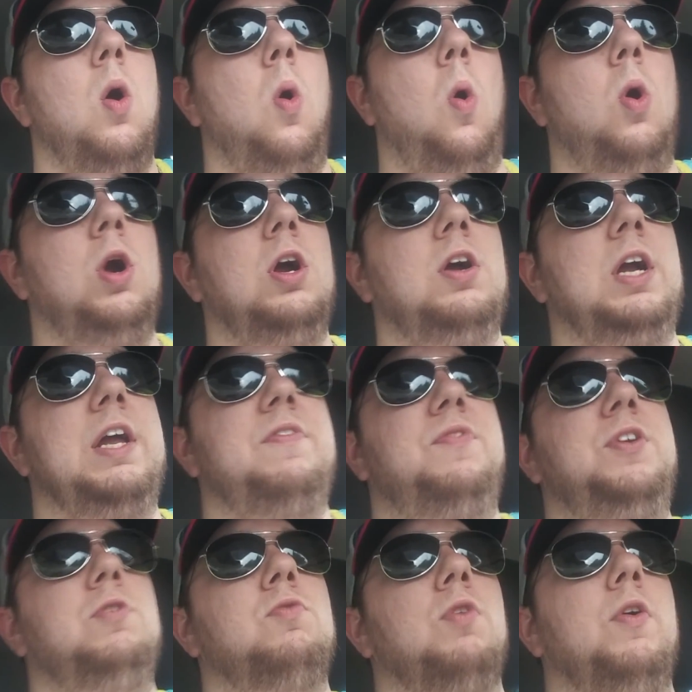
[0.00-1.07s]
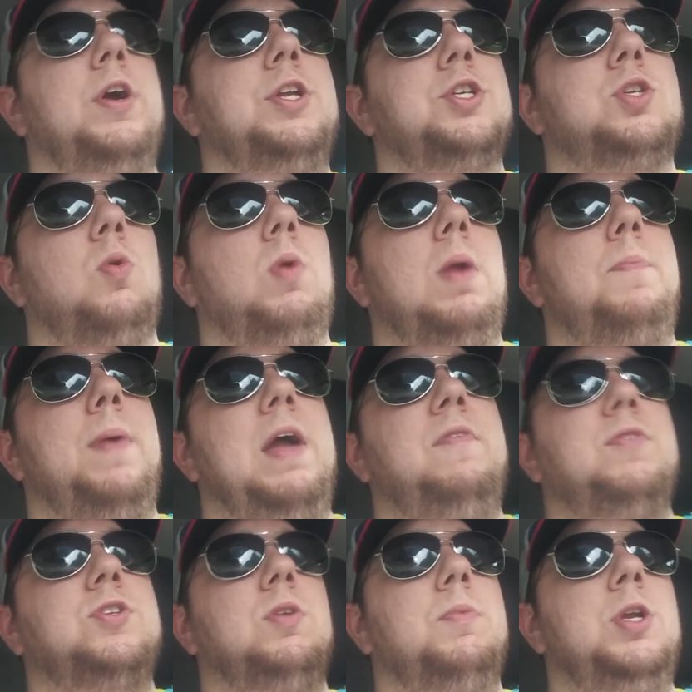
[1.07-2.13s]
Or if you really just don't want to play
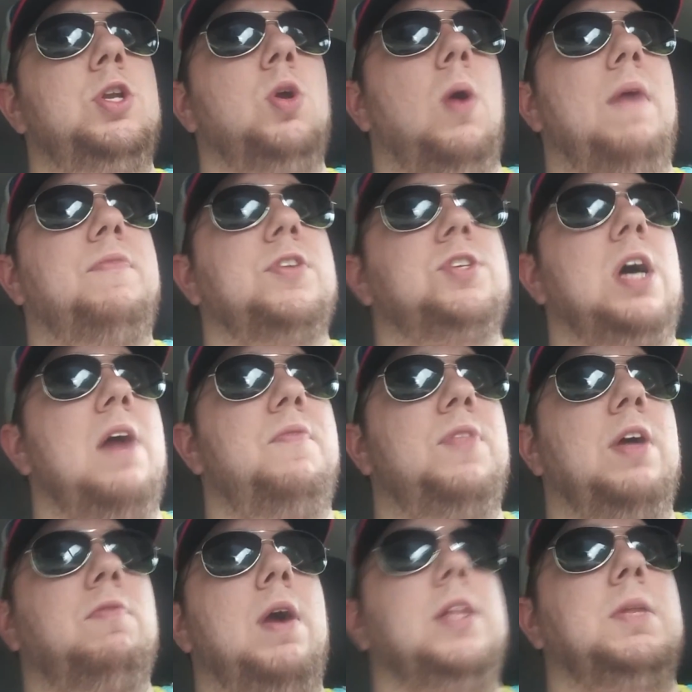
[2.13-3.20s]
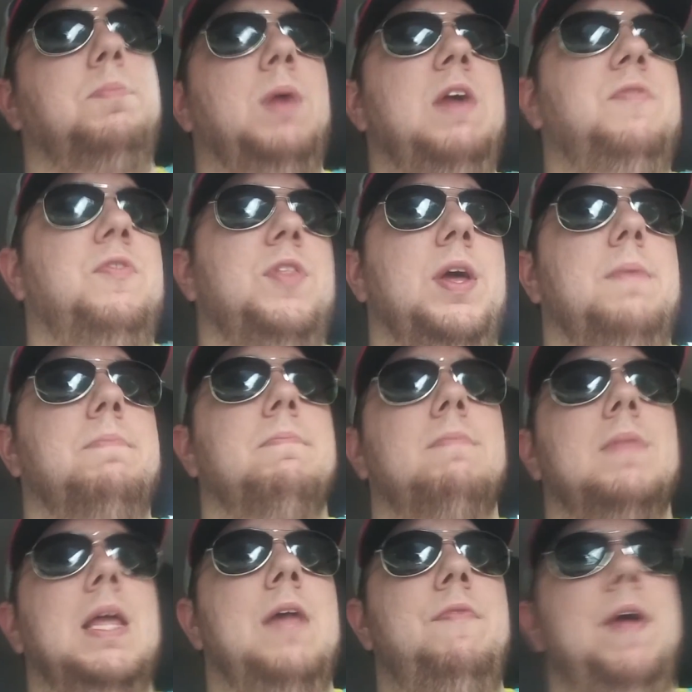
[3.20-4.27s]
for someone, you don't have to sign for that right to play for them,
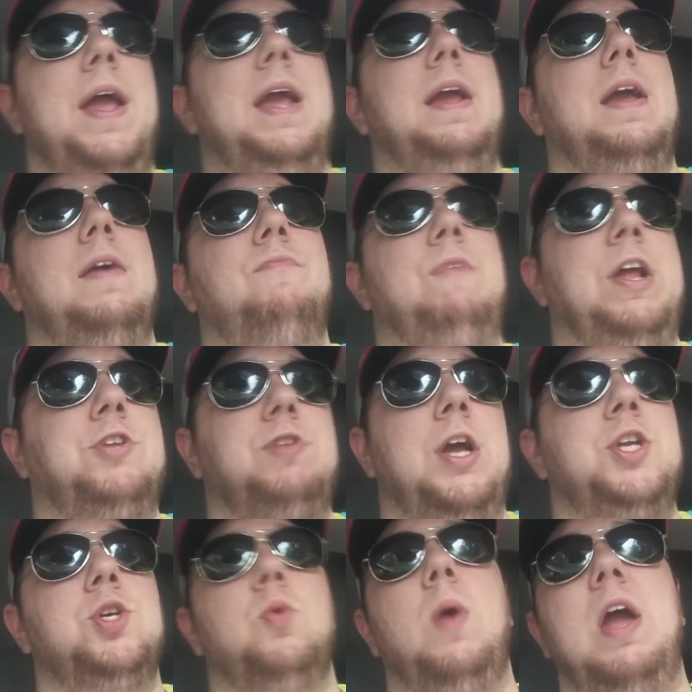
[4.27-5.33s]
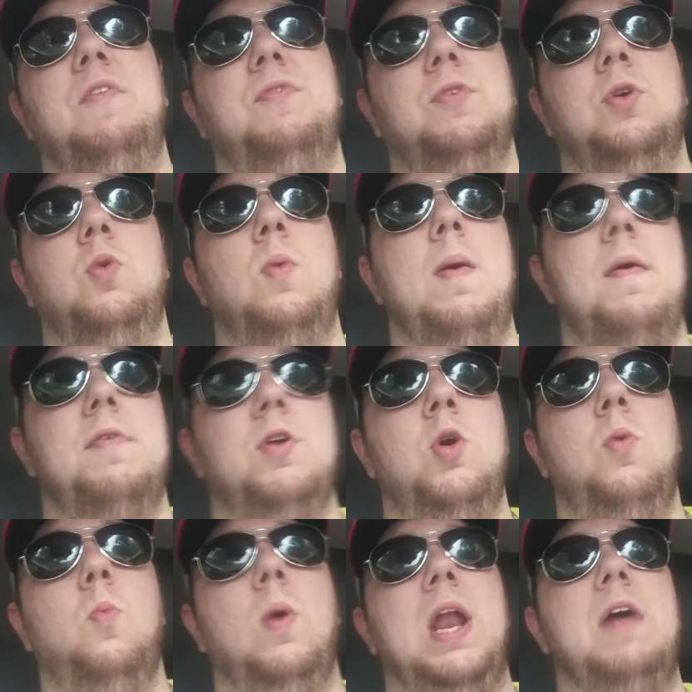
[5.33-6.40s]
and they trade you away for
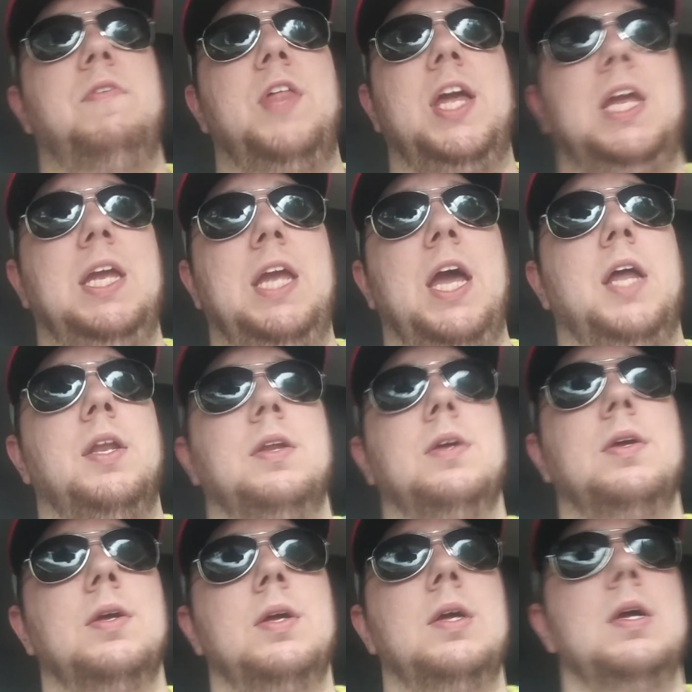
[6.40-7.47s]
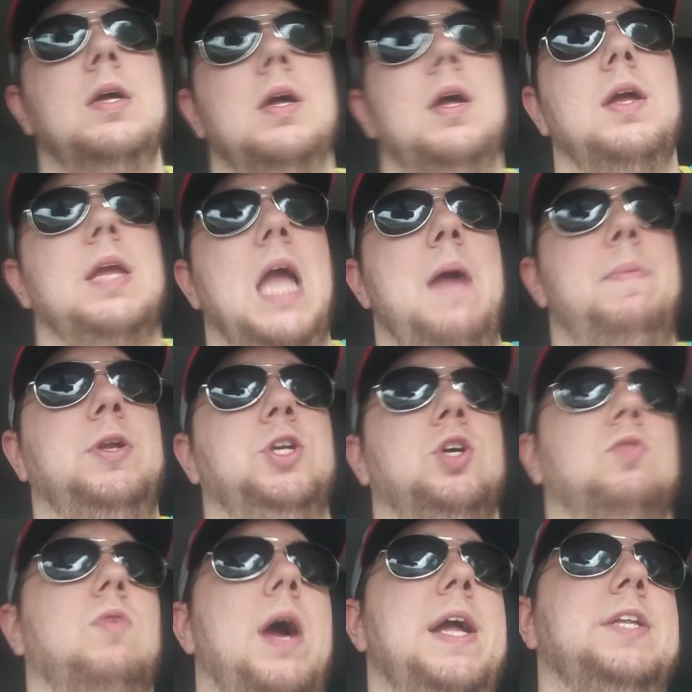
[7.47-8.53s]
whatever they can get. Okay, but
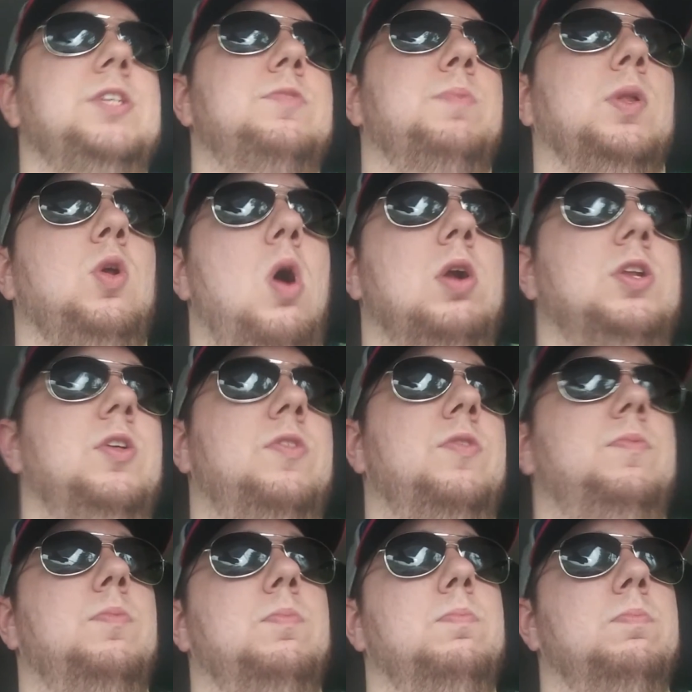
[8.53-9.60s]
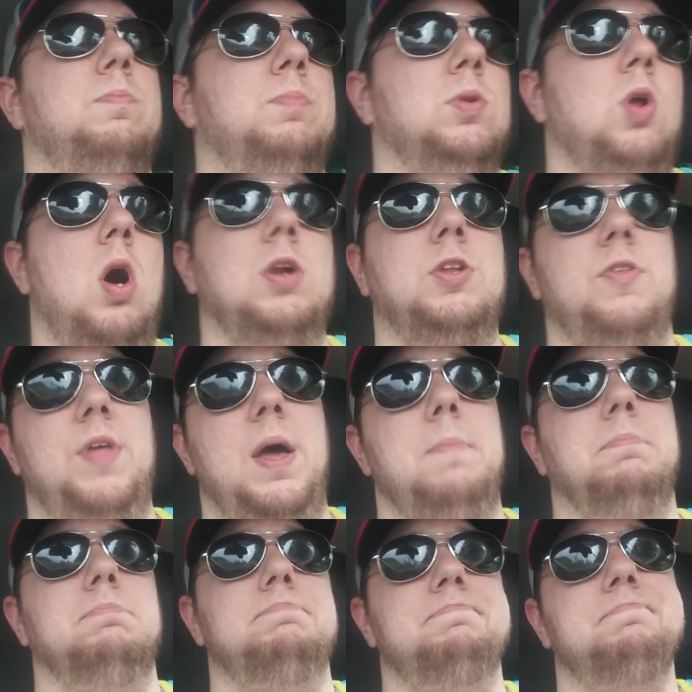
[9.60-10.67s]
your rights belong to
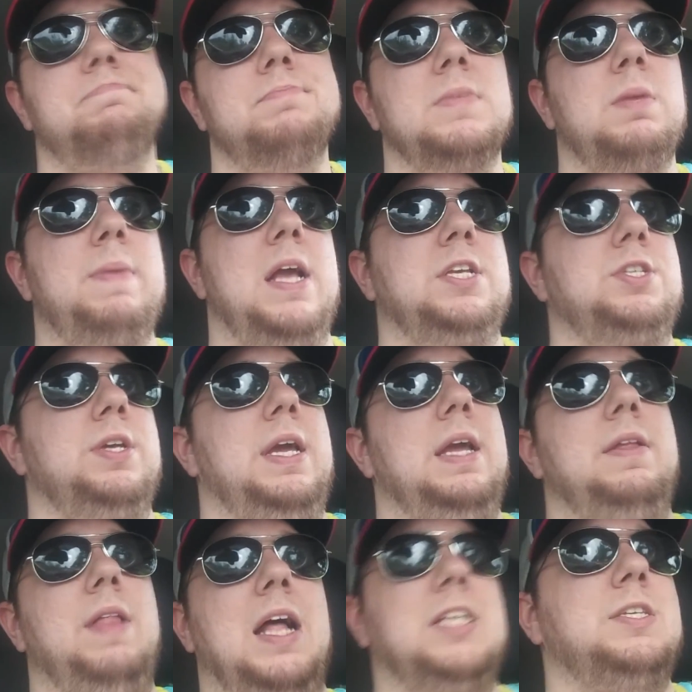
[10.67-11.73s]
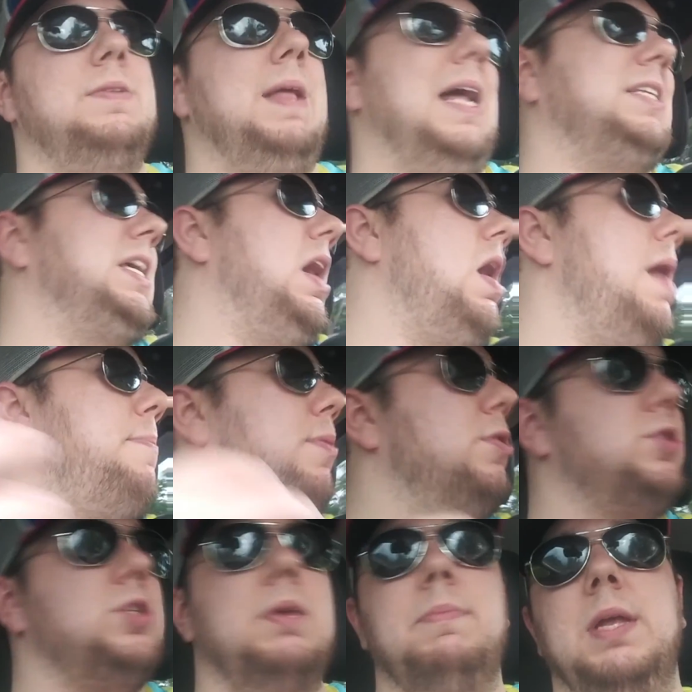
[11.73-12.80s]
them. Basically, that's how I
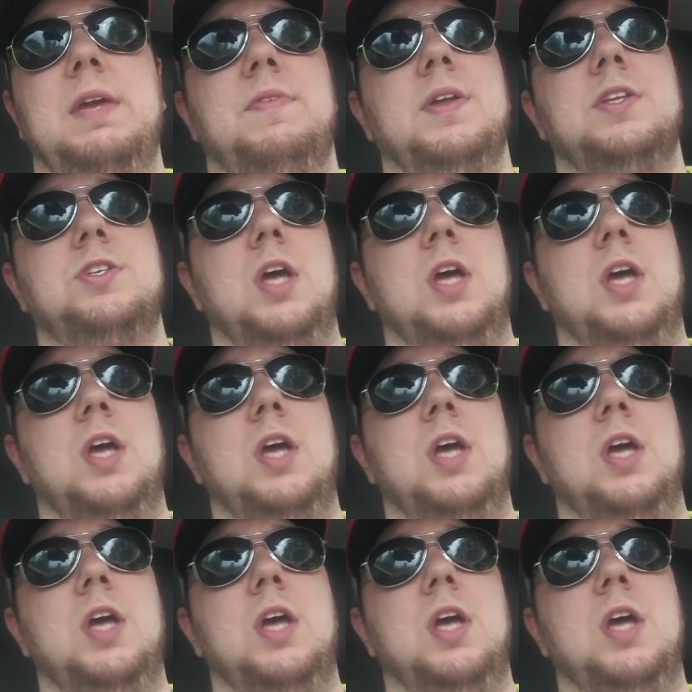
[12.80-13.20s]
personally believe it.